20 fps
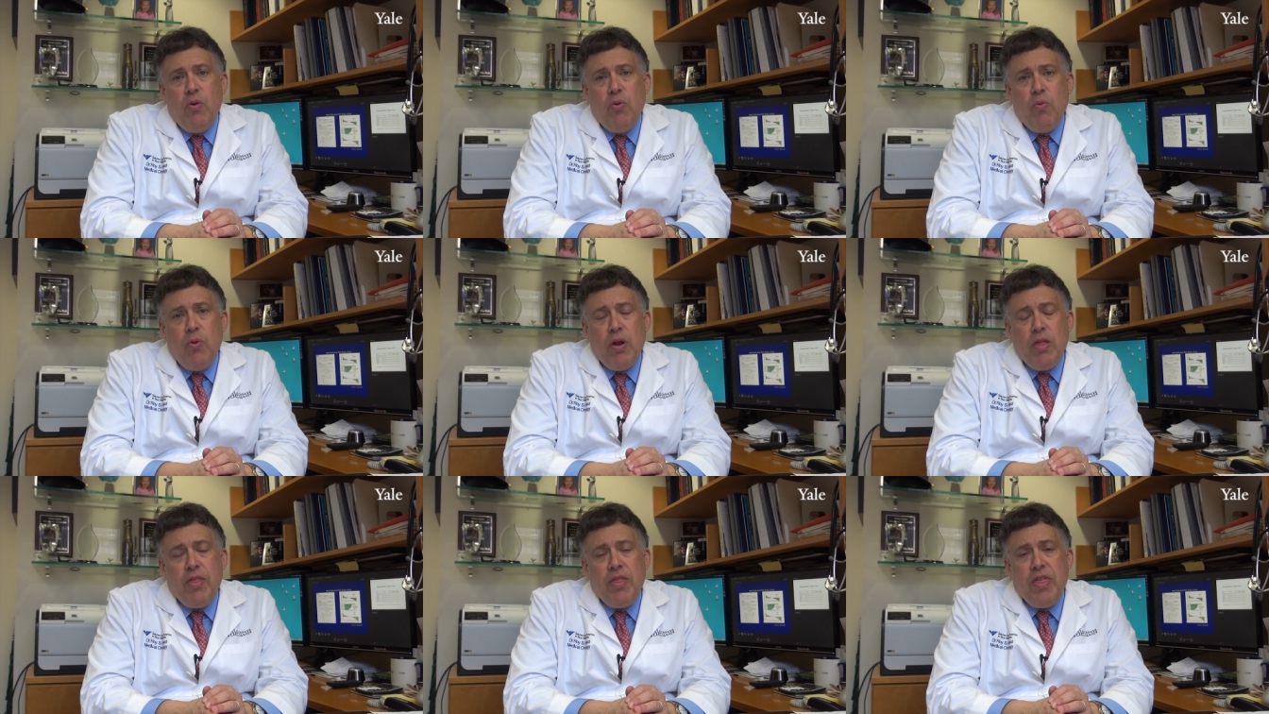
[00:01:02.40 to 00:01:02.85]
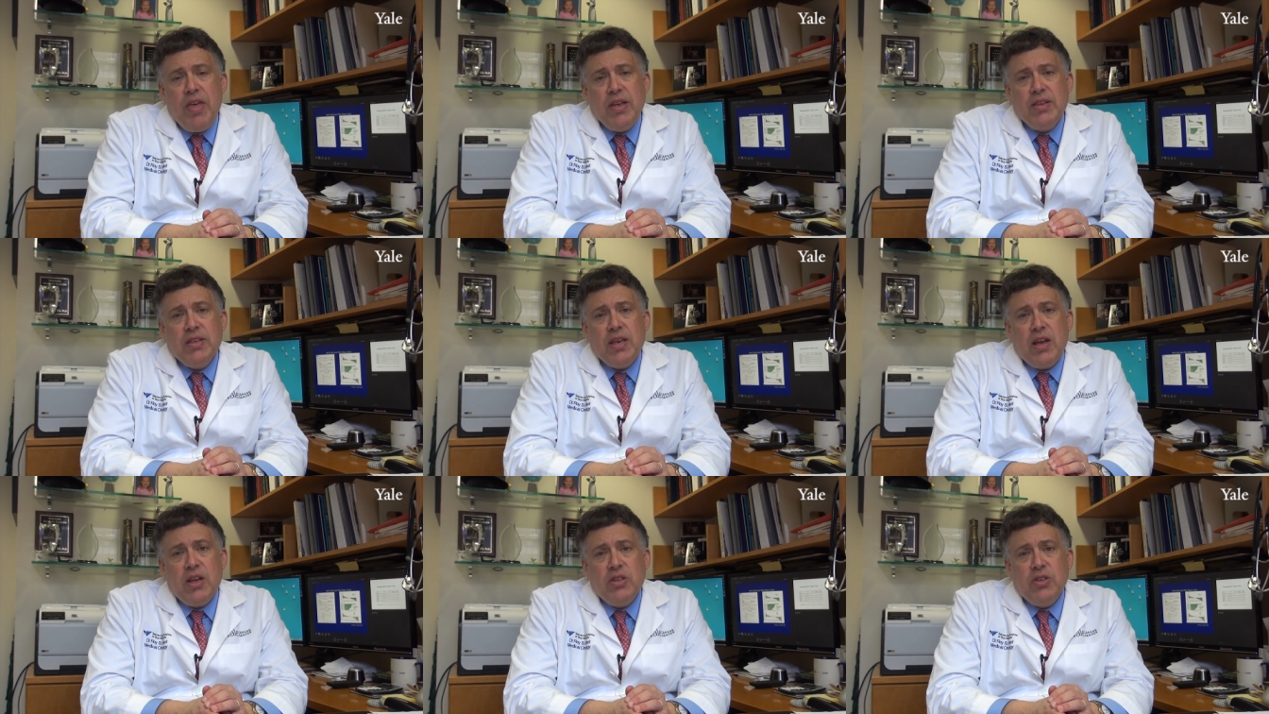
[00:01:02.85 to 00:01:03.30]
One of the
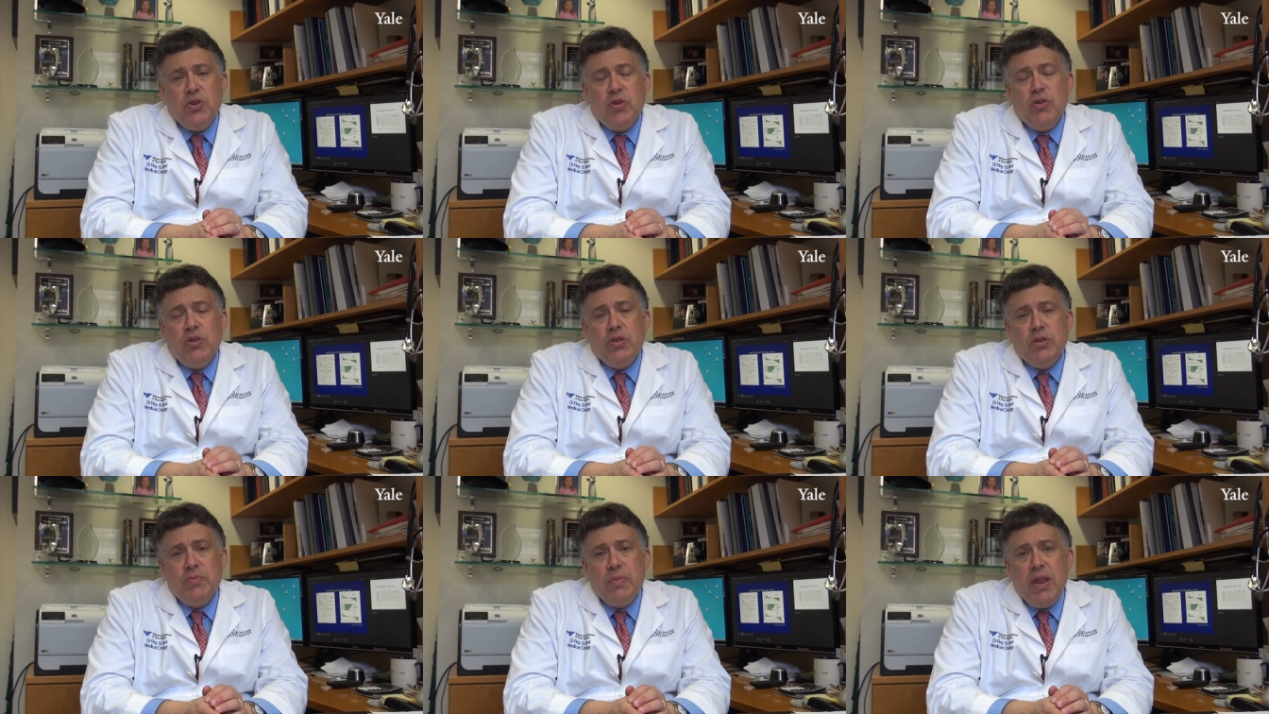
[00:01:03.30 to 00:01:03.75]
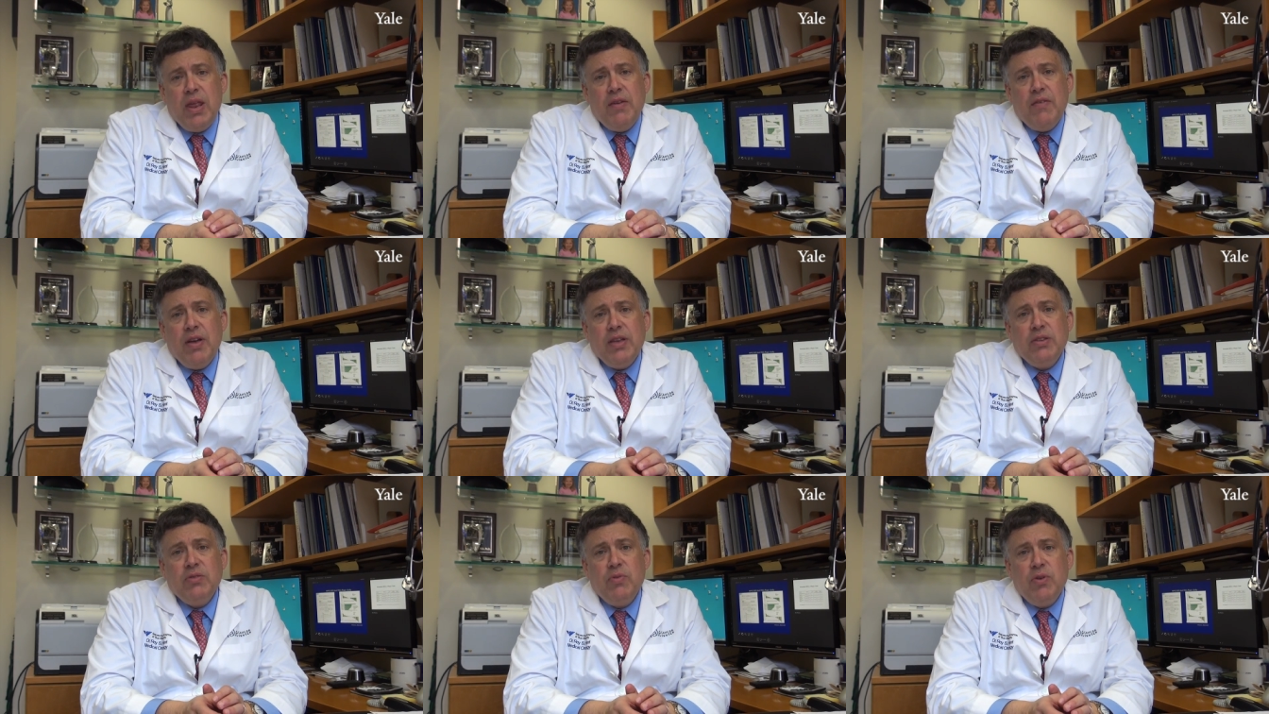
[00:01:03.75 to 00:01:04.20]
things that concerns many
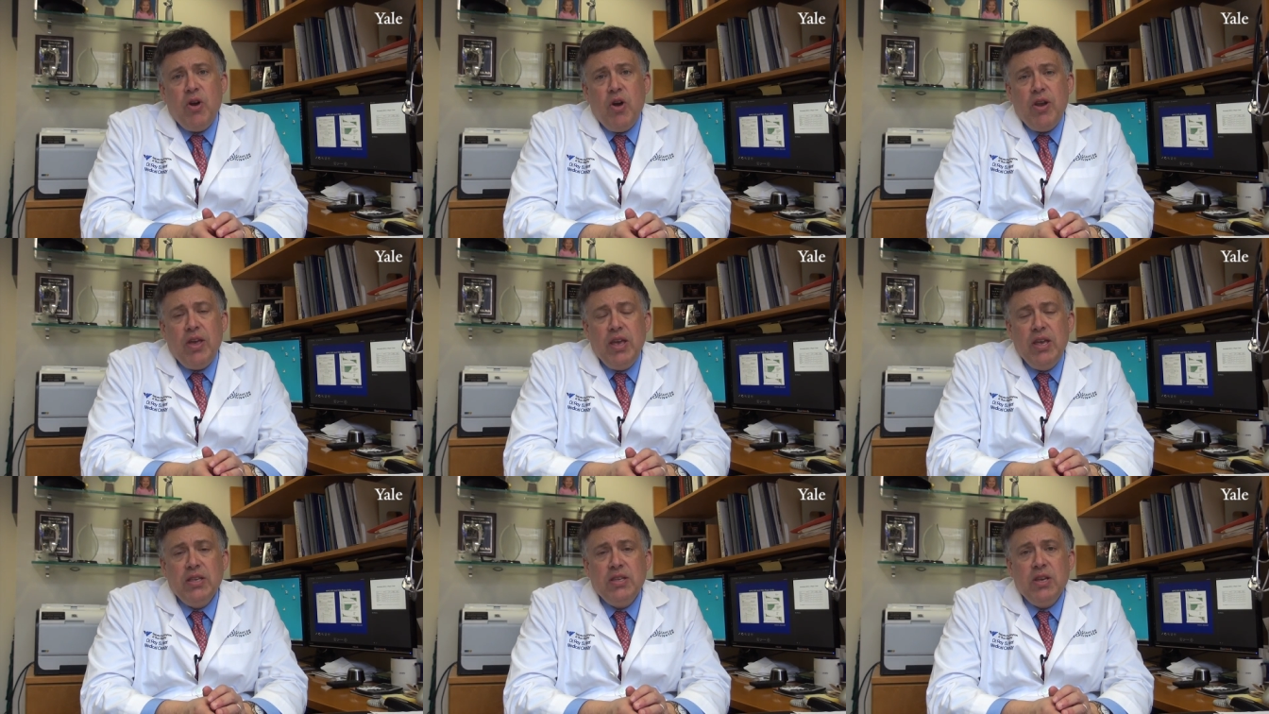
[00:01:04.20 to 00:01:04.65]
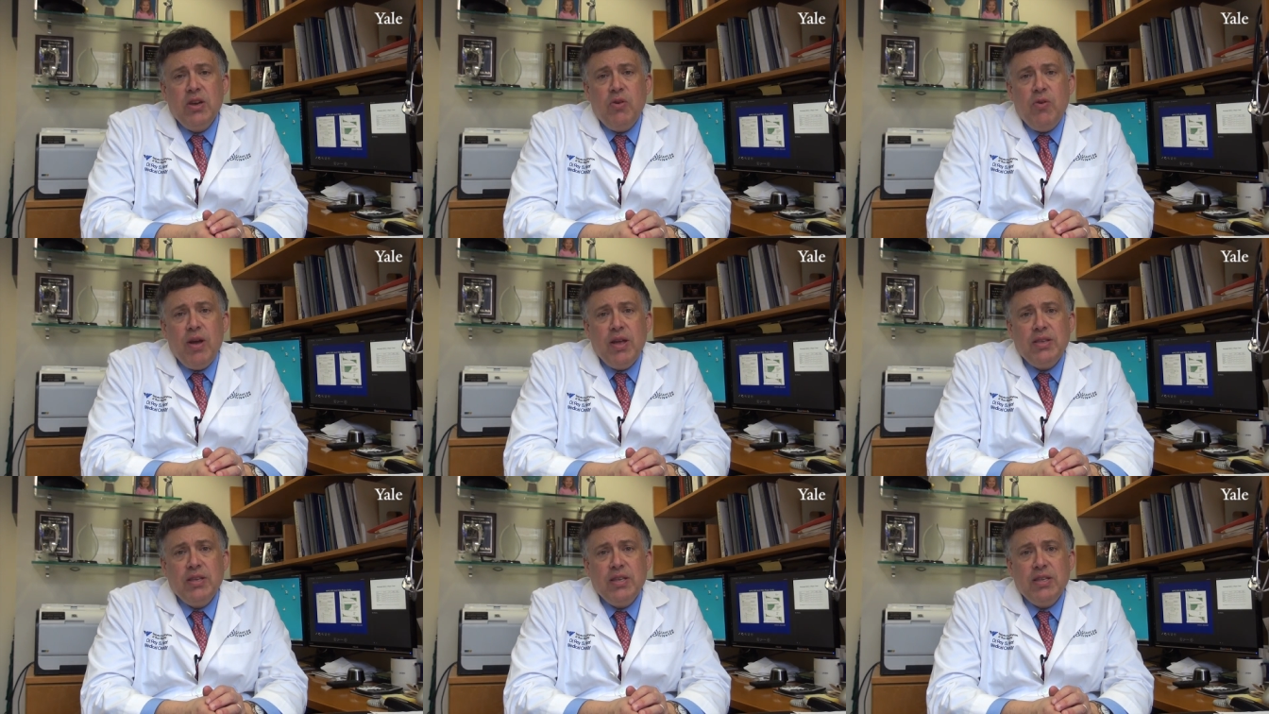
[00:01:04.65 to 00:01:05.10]
of us regarding
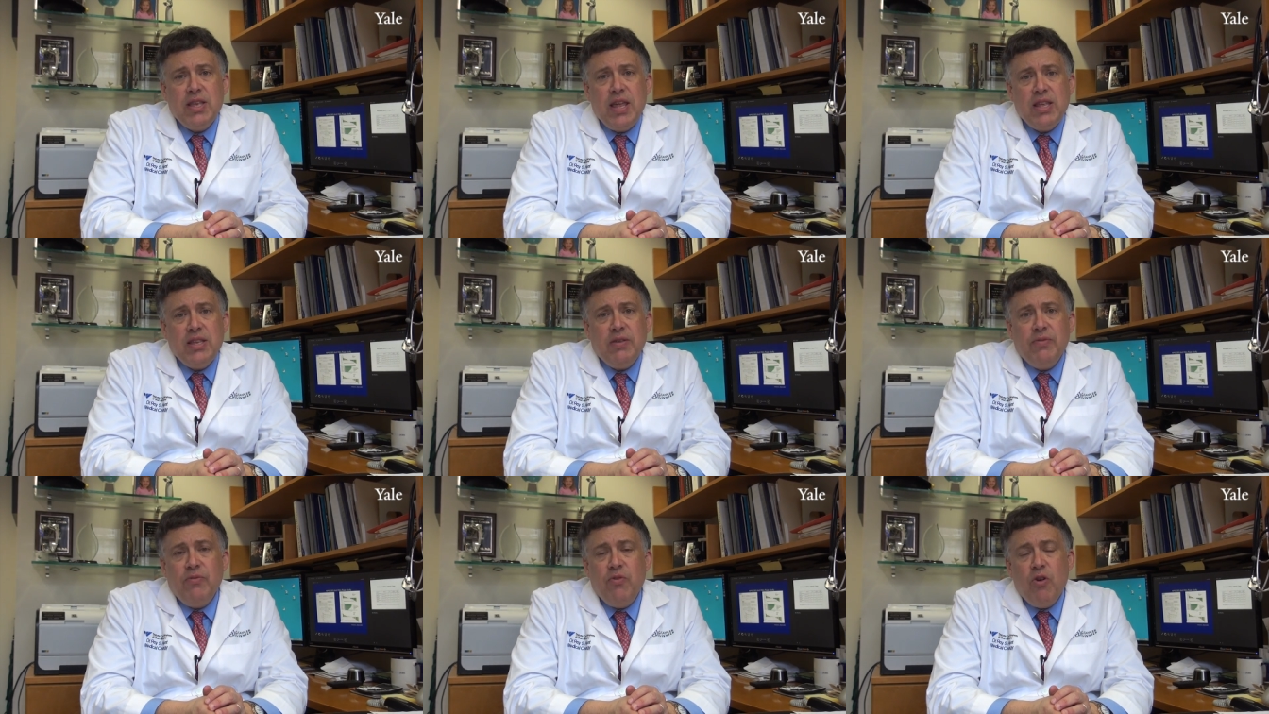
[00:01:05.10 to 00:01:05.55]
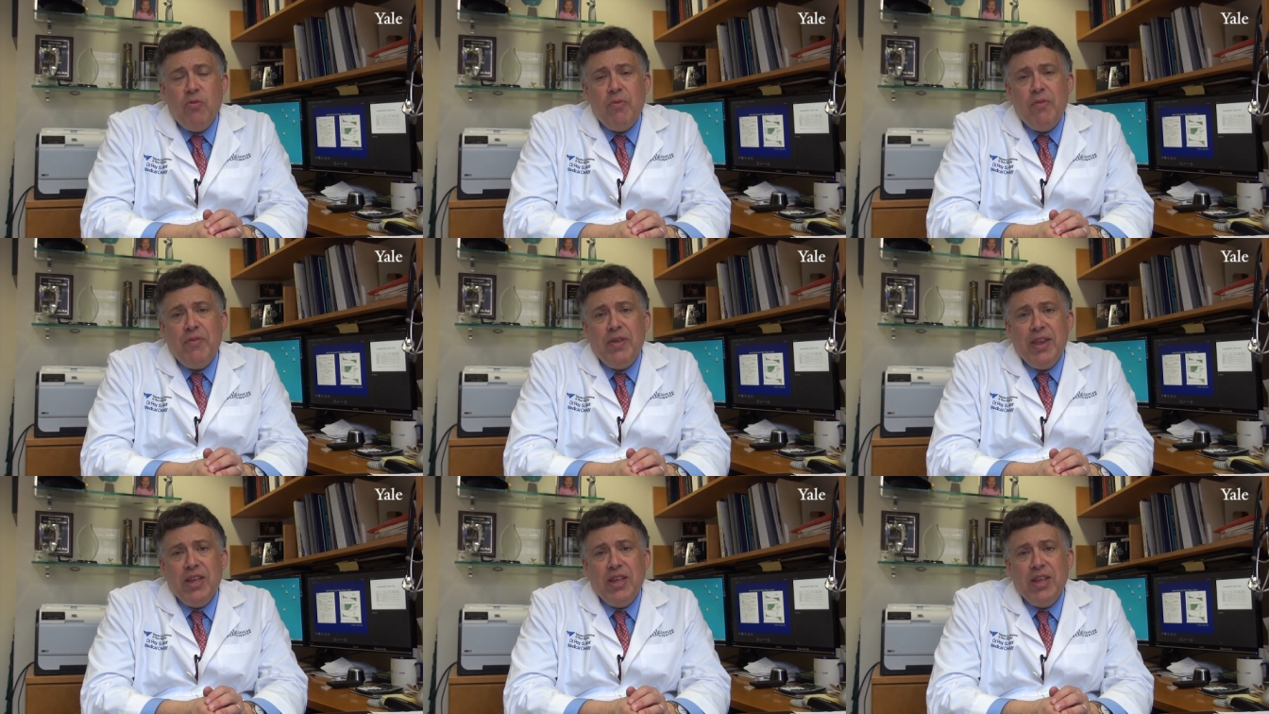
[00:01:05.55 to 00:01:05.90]
e-cigarettes is that it's a form of